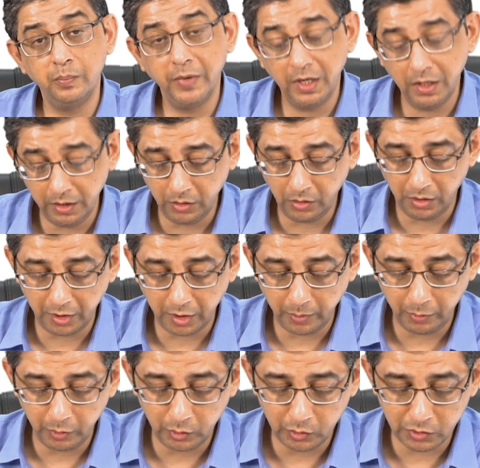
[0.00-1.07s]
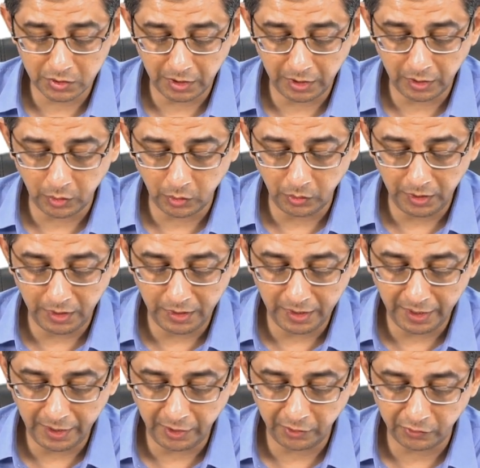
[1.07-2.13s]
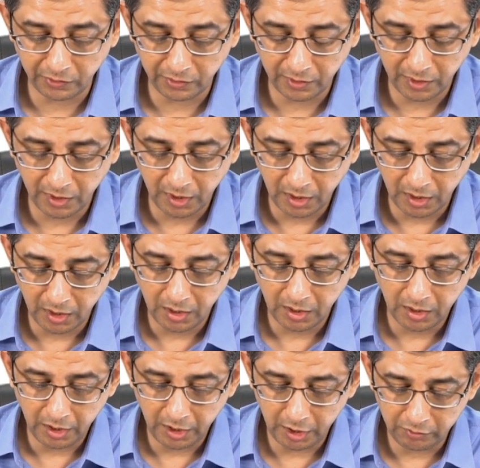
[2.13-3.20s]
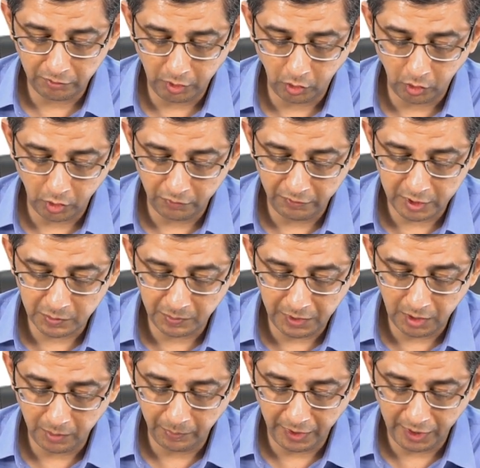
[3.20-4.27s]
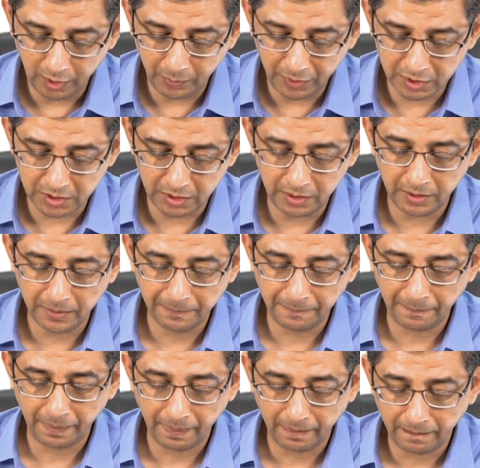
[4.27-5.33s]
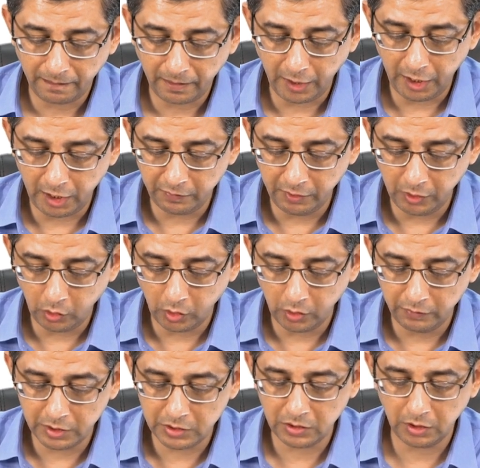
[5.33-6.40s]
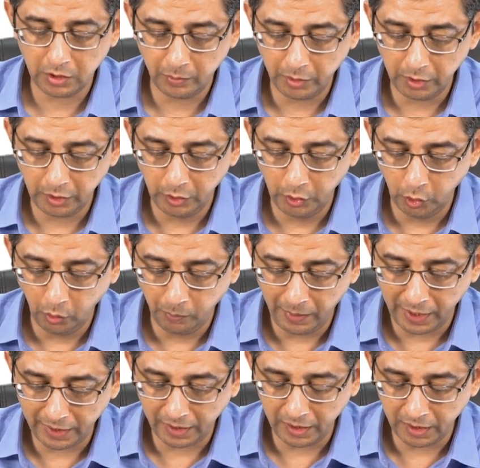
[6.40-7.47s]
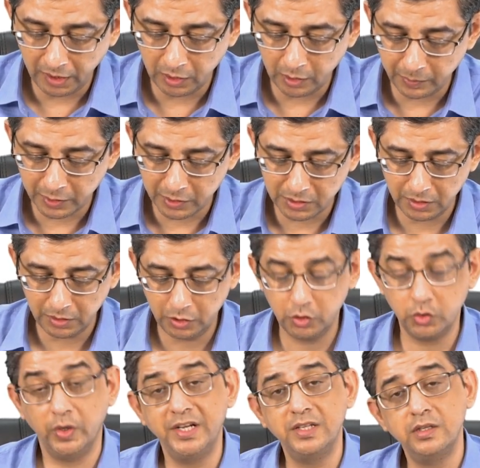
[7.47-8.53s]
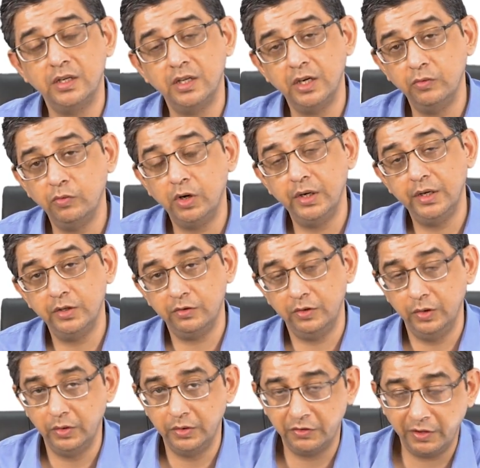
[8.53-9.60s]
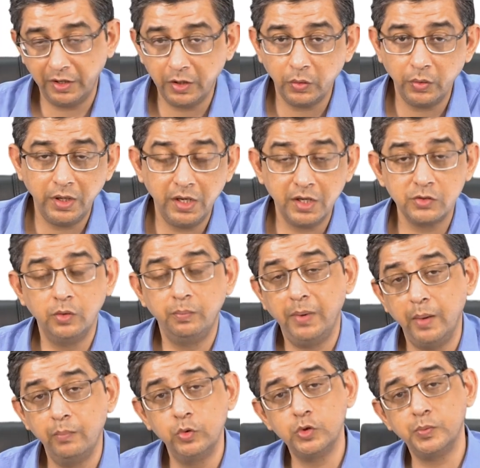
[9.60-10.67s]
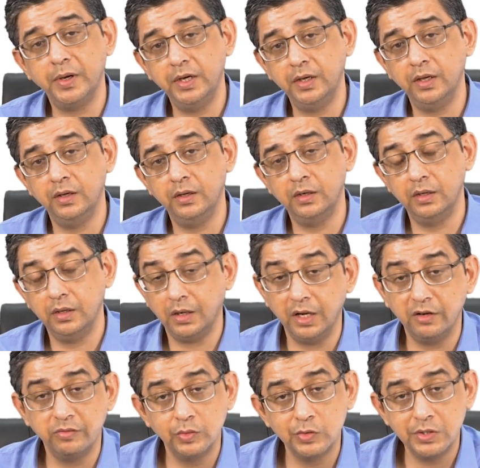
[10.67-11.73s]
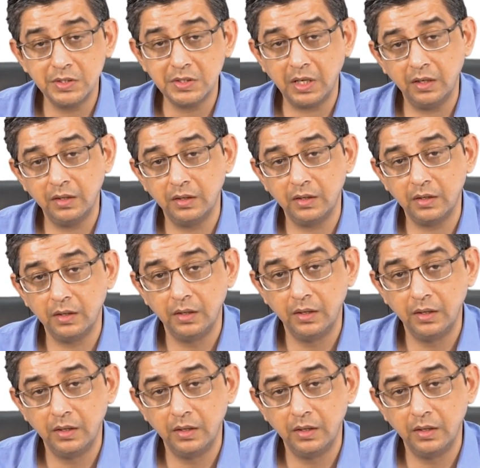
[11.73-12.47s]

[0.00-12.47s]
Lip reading: mainly contribute to sacroiliitis. It will always be a male patient and will always talk about low backache in a person. The joints that are involved is sacroiliac, so bamboo spine can occur, kyphosis can occur.